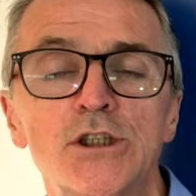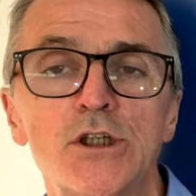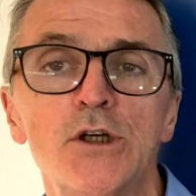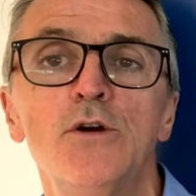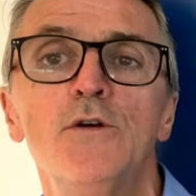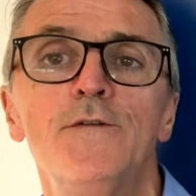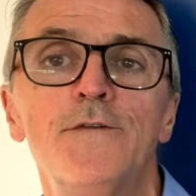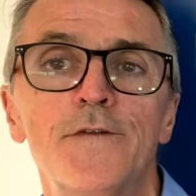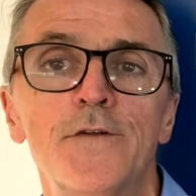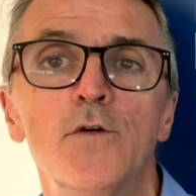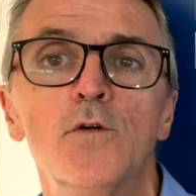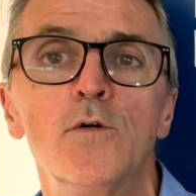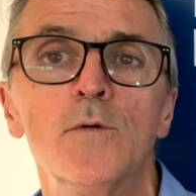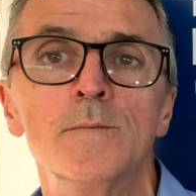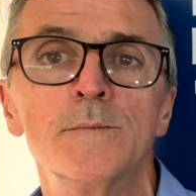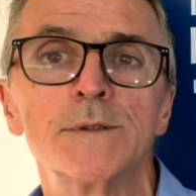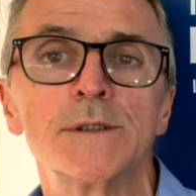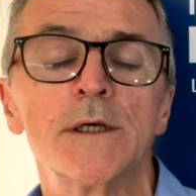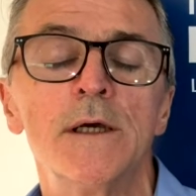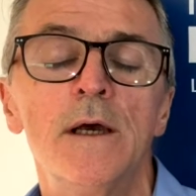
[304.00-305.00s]
2
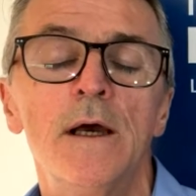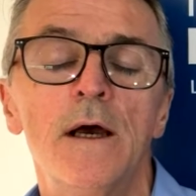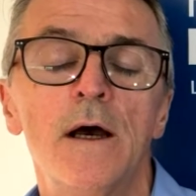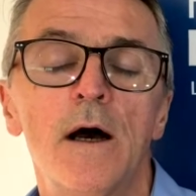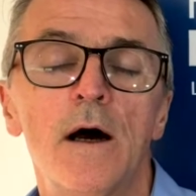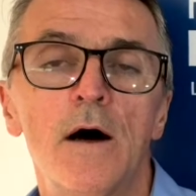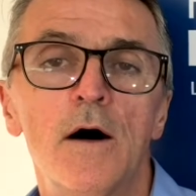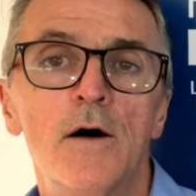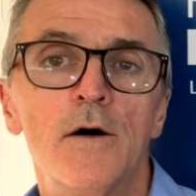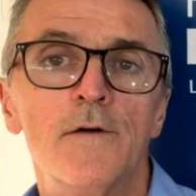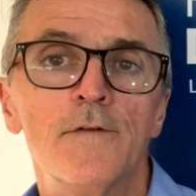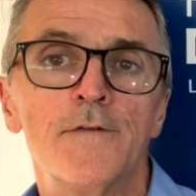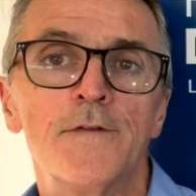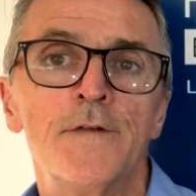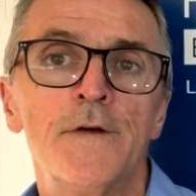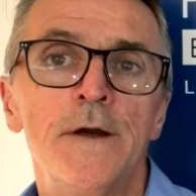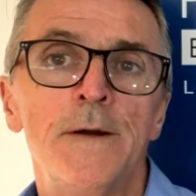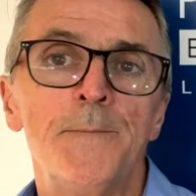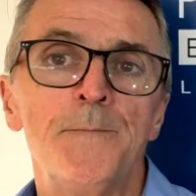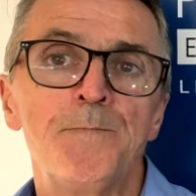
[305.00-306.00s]
forms of
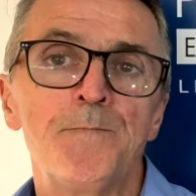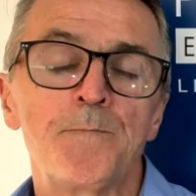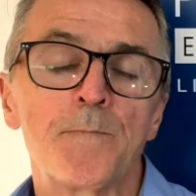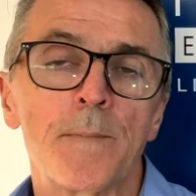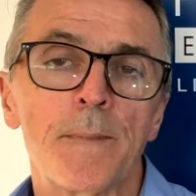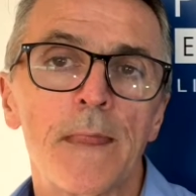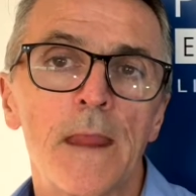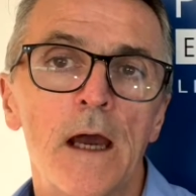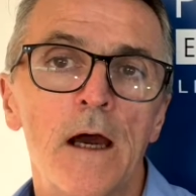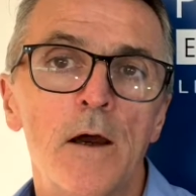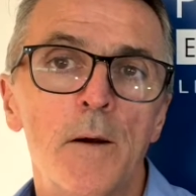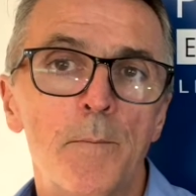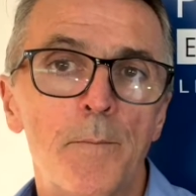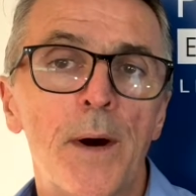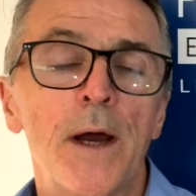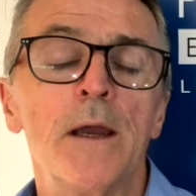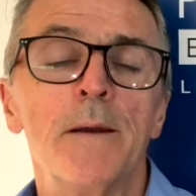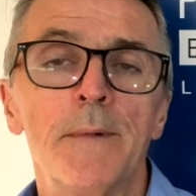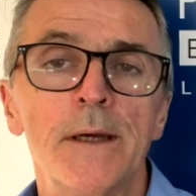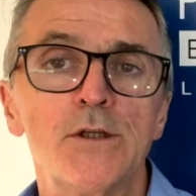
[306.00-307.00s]

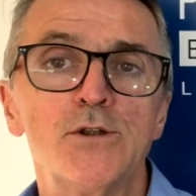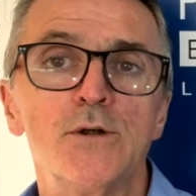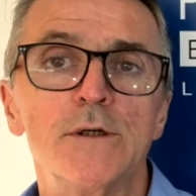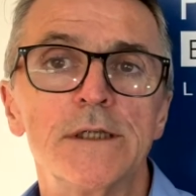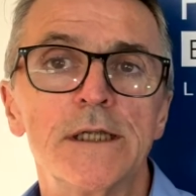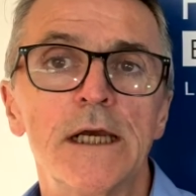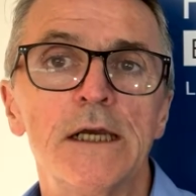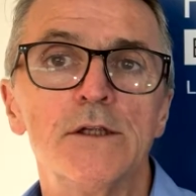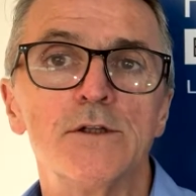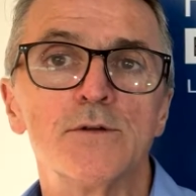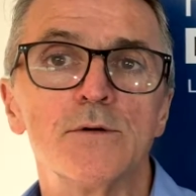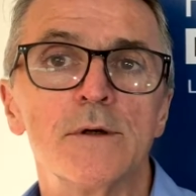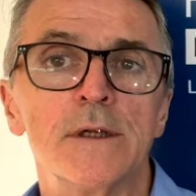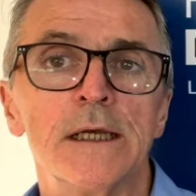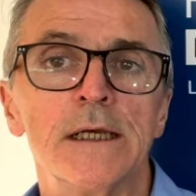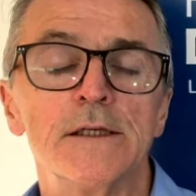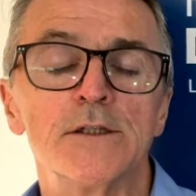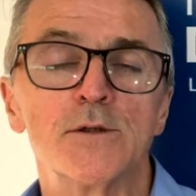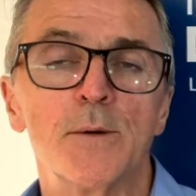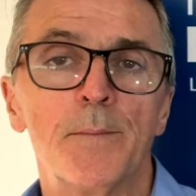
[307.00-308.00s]
biometric data on
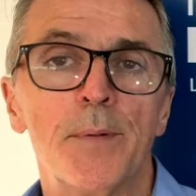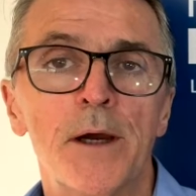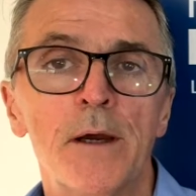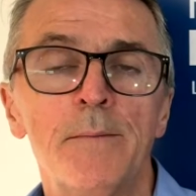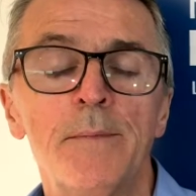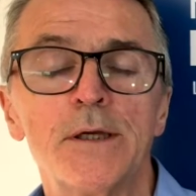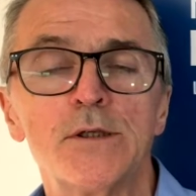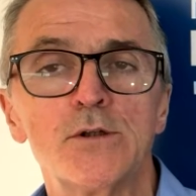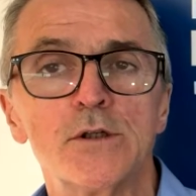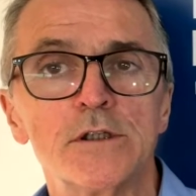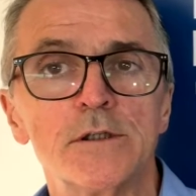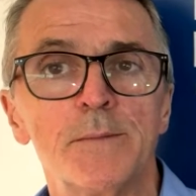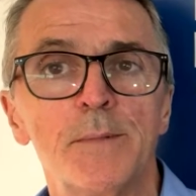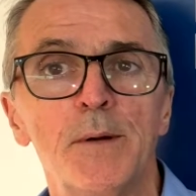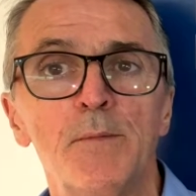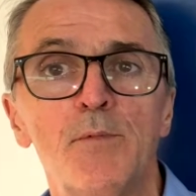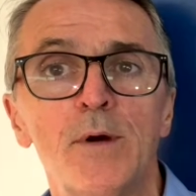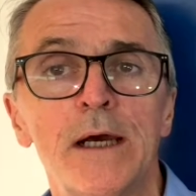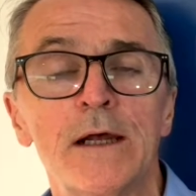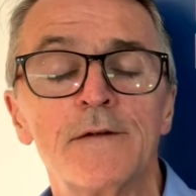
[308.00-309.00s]
it. So biometrics have
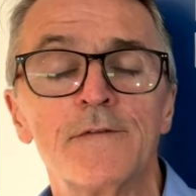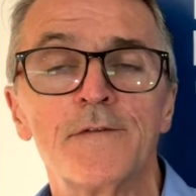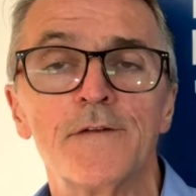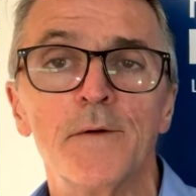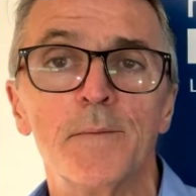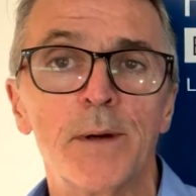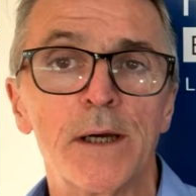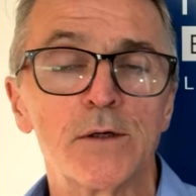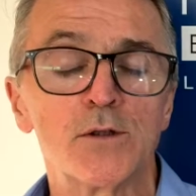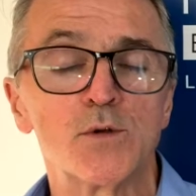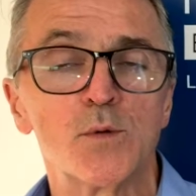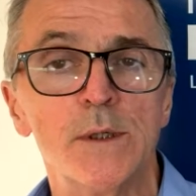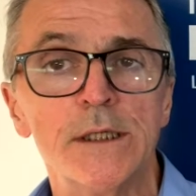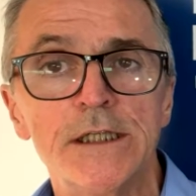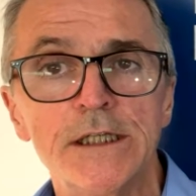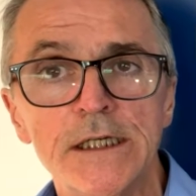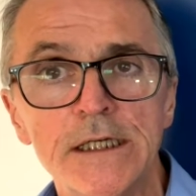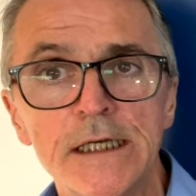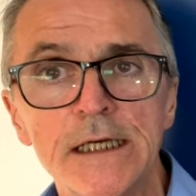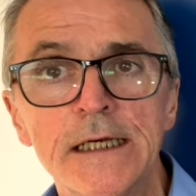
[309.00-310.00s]
been around for about
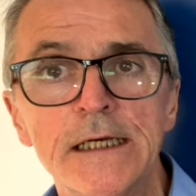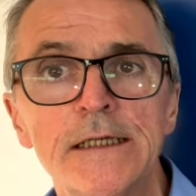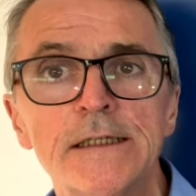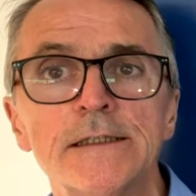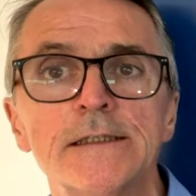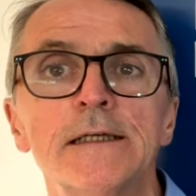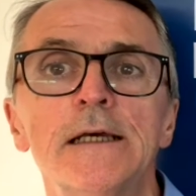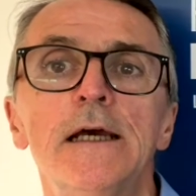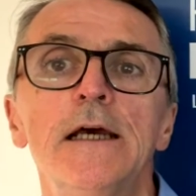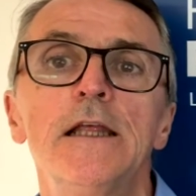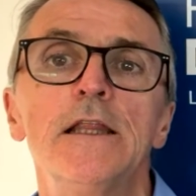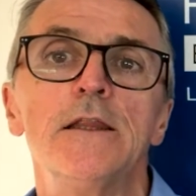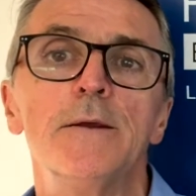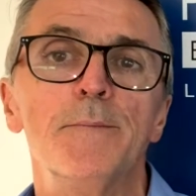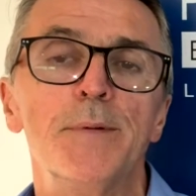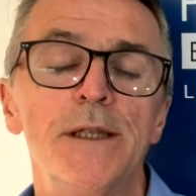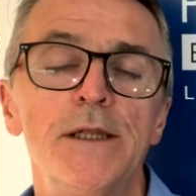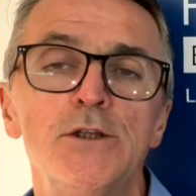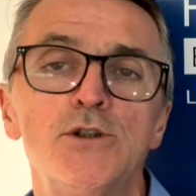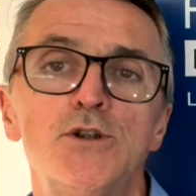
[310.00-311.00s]
20 years. They've
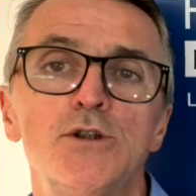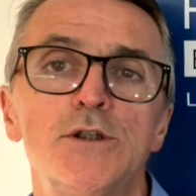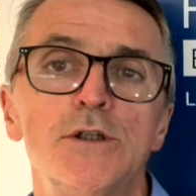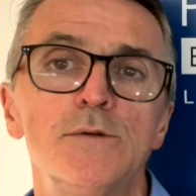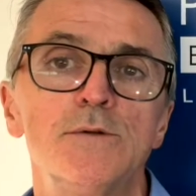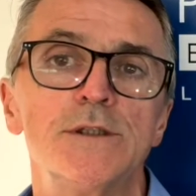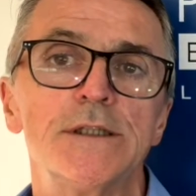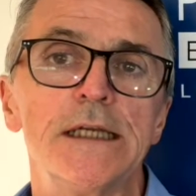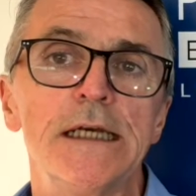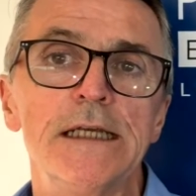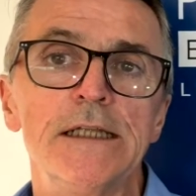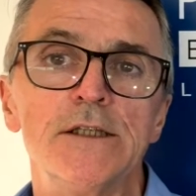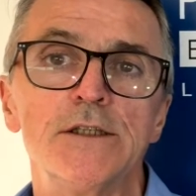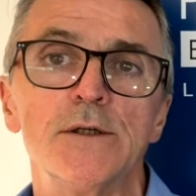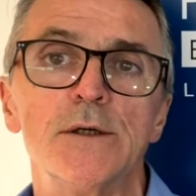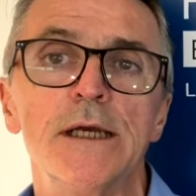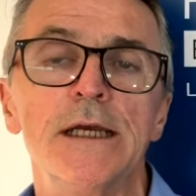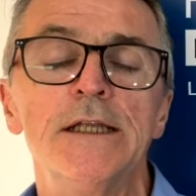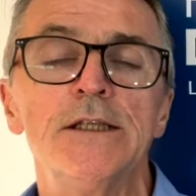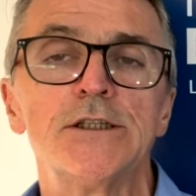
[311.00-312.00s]
been introduced
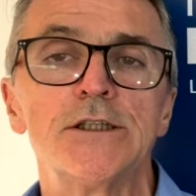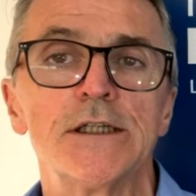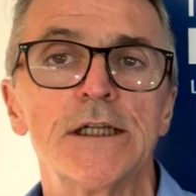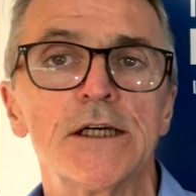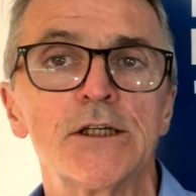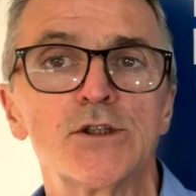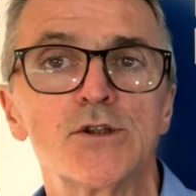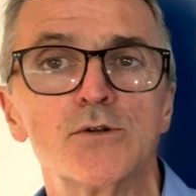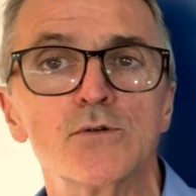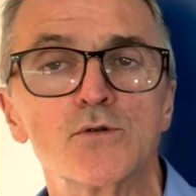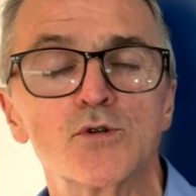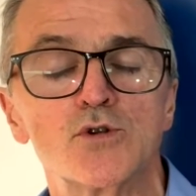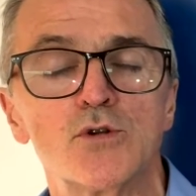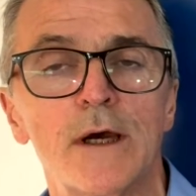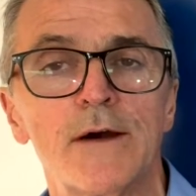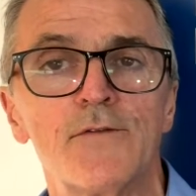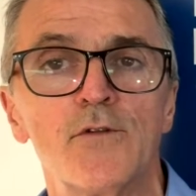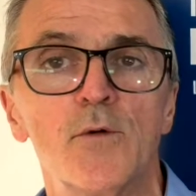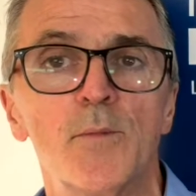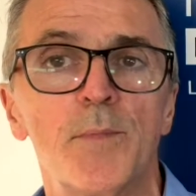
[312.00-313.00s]
into international
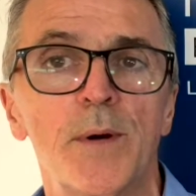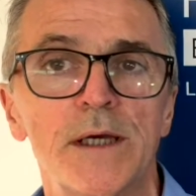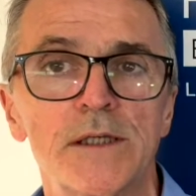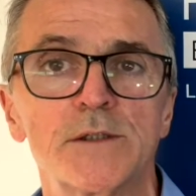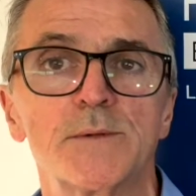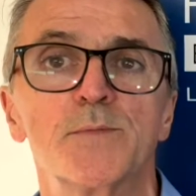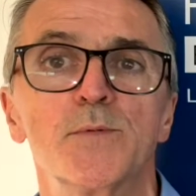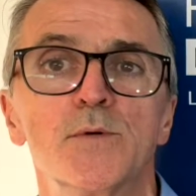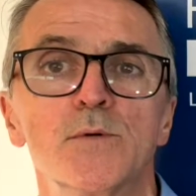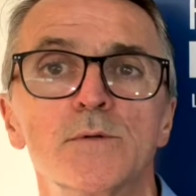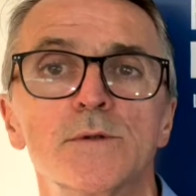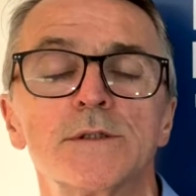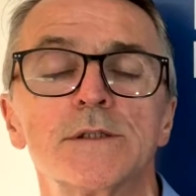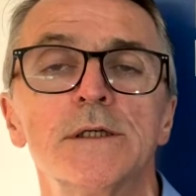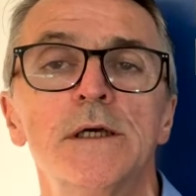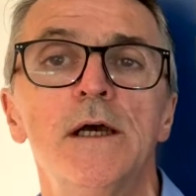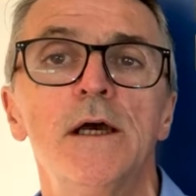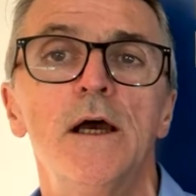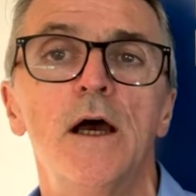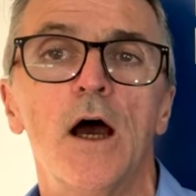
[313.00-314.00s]
travel passports
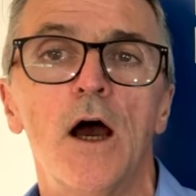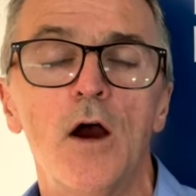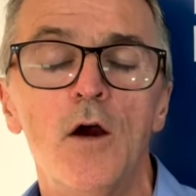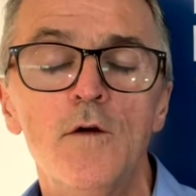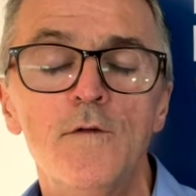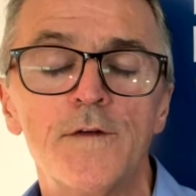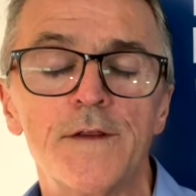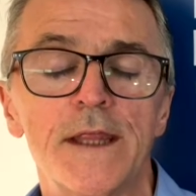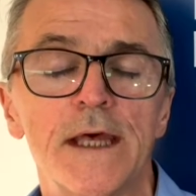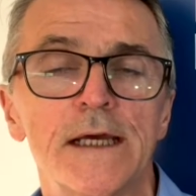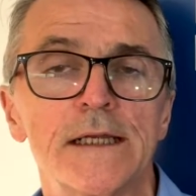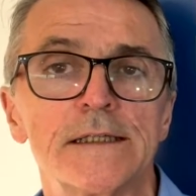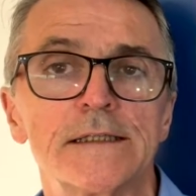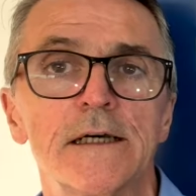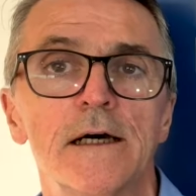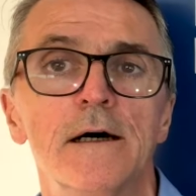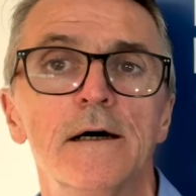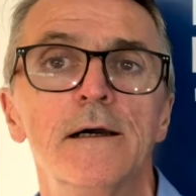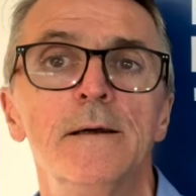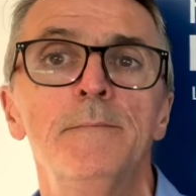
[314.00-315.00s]
over that
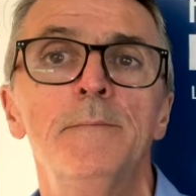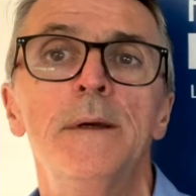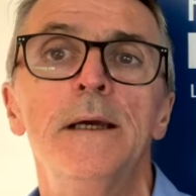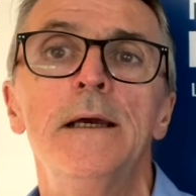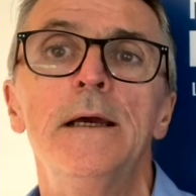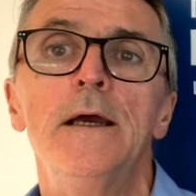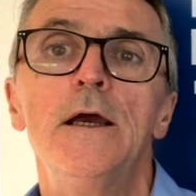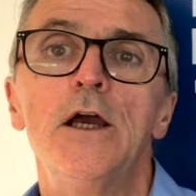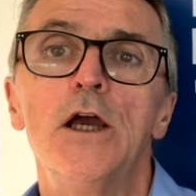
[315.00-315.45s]
time.